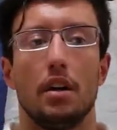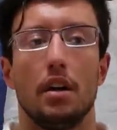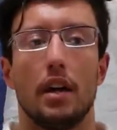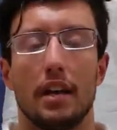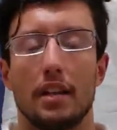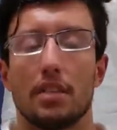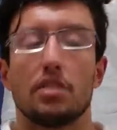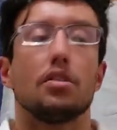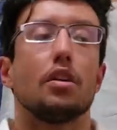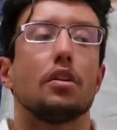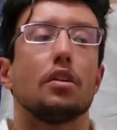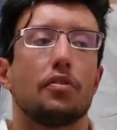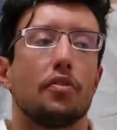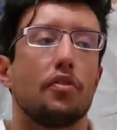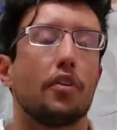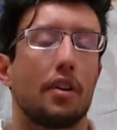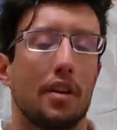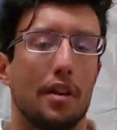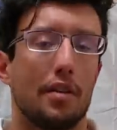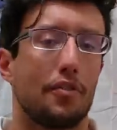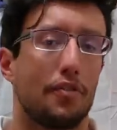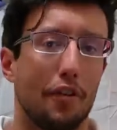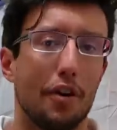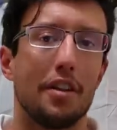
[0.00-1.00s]
It's not
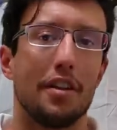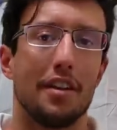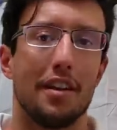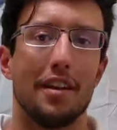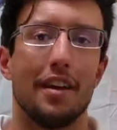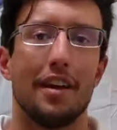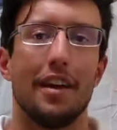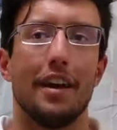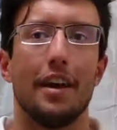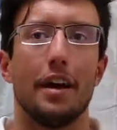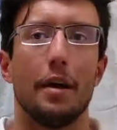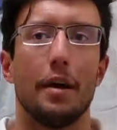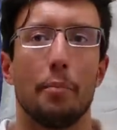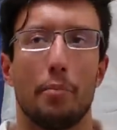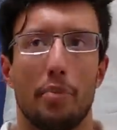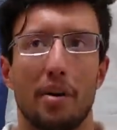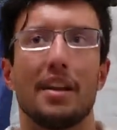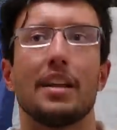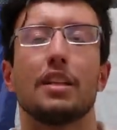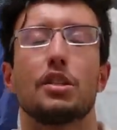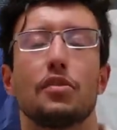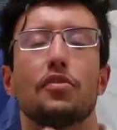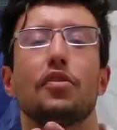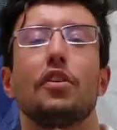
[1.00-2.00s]
fucking funny, but
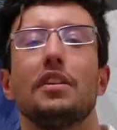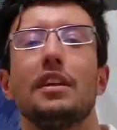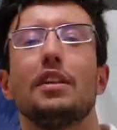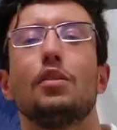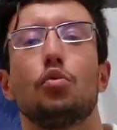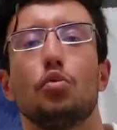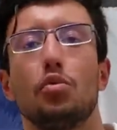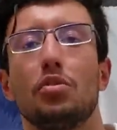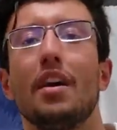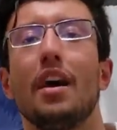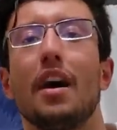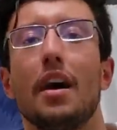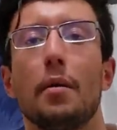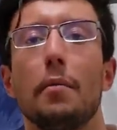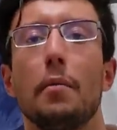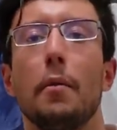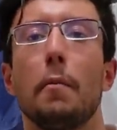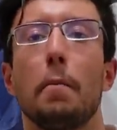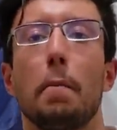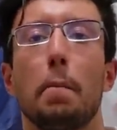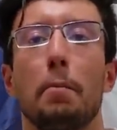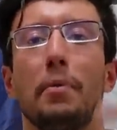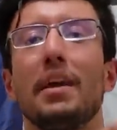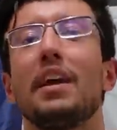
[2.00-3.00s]
it's funny to them
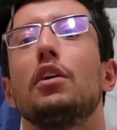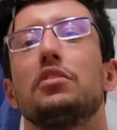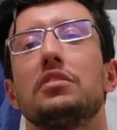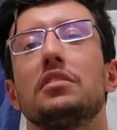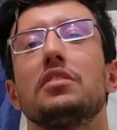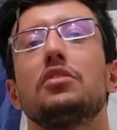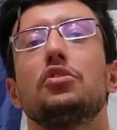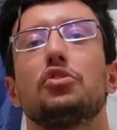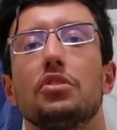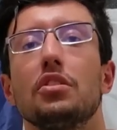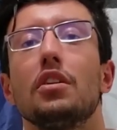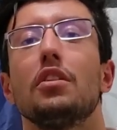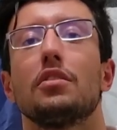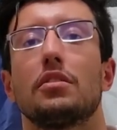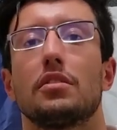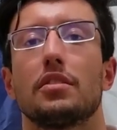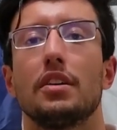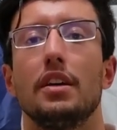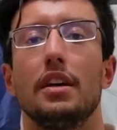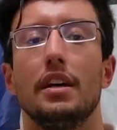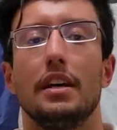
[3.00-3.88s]
because it's not.